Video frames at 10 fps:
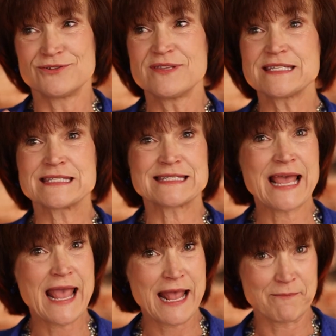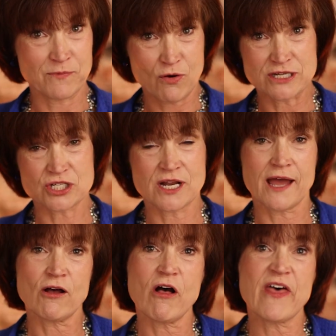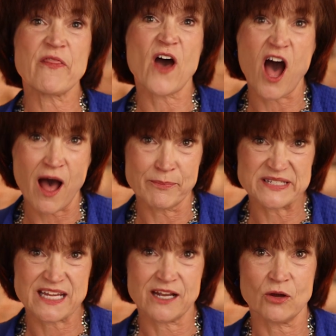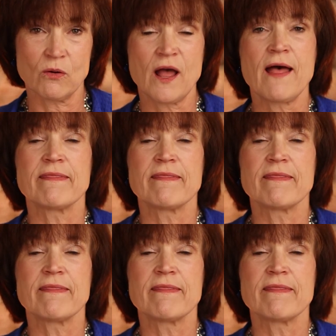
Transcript: do the same question. I call that the hot potato.